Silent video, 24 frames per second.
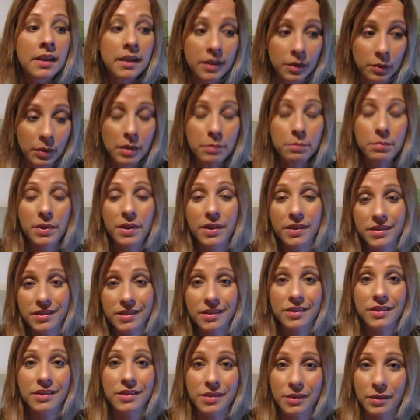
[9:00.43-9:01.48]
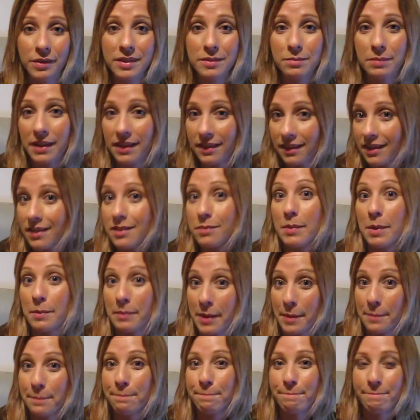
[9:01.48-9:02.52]
the one person who's always been there is my
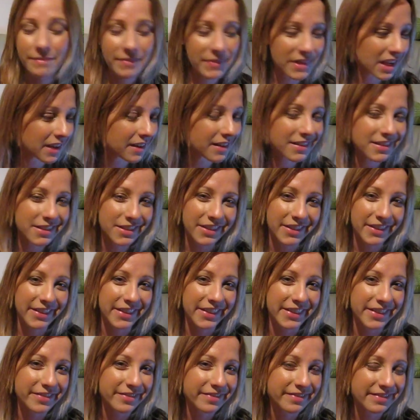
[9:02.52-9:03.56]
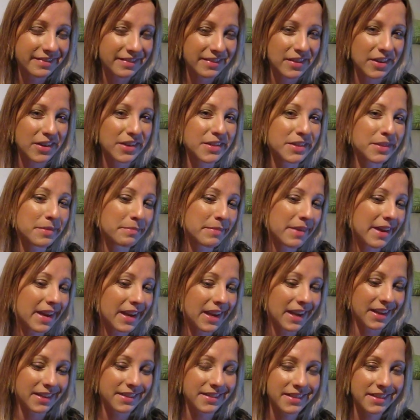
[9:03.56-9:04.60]
mum. So those are my
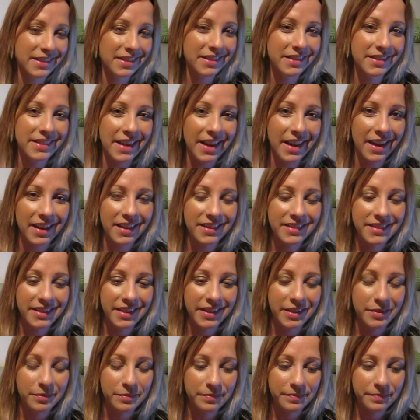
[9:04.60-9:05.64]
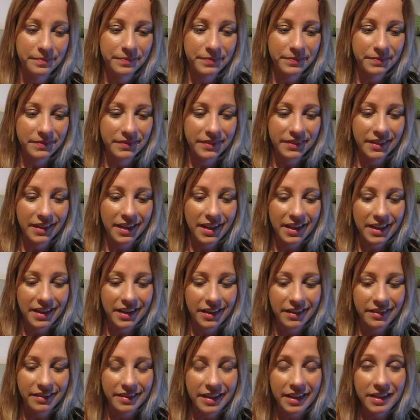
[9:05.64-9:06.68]
answers, and
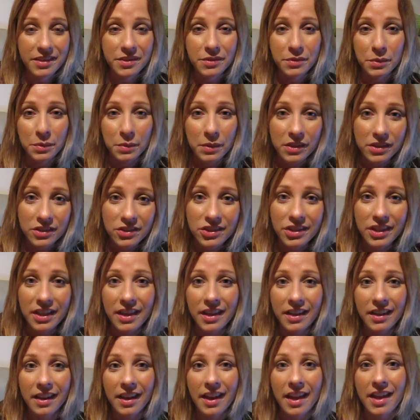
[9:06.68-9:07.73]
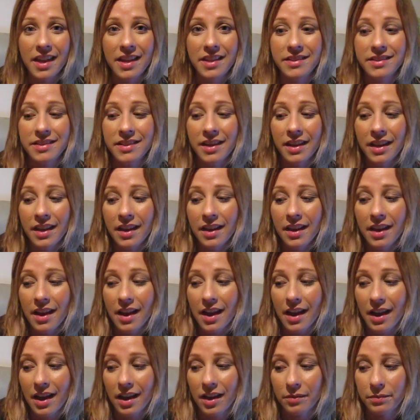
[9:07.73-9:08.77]
yeah, thanks for watching, and
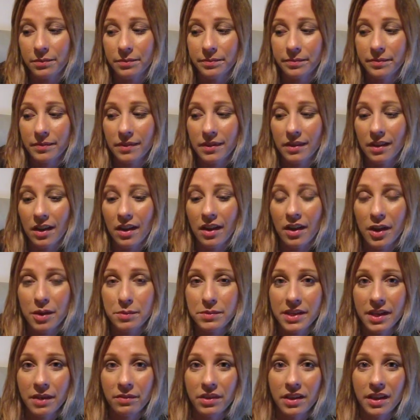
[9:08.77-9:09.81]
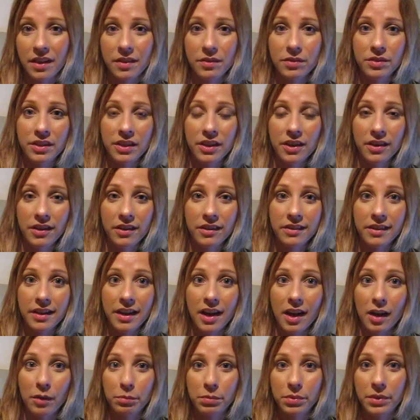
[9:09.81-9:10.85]
I hope to have another video
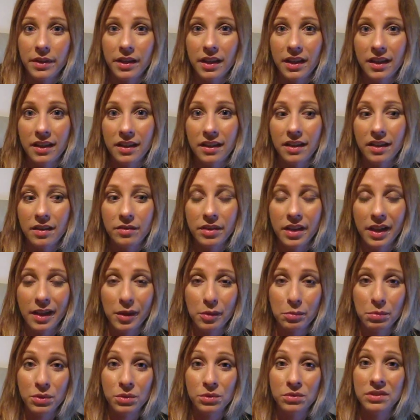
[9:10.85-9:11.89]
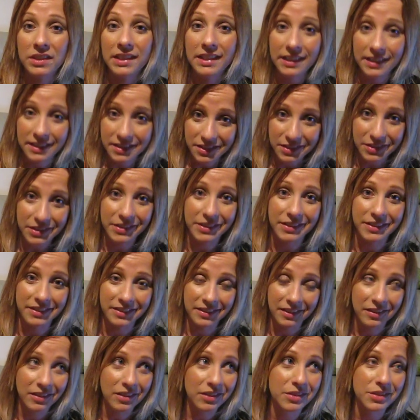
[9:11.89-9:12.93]
up and available really soon,
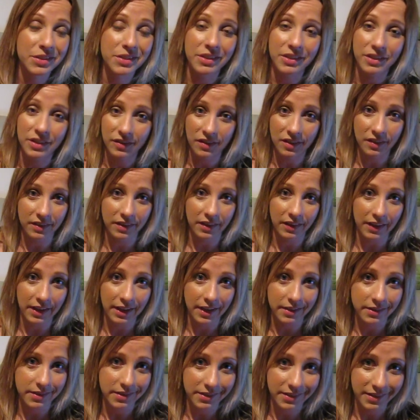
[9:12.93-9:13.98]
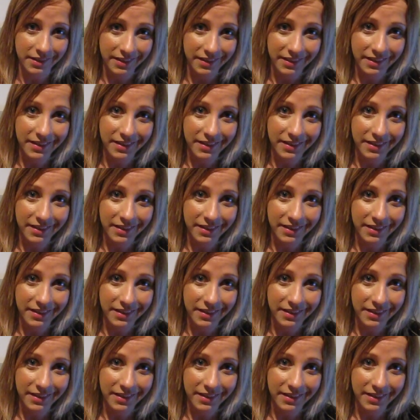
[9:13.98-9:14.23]
a lot sooner than the last.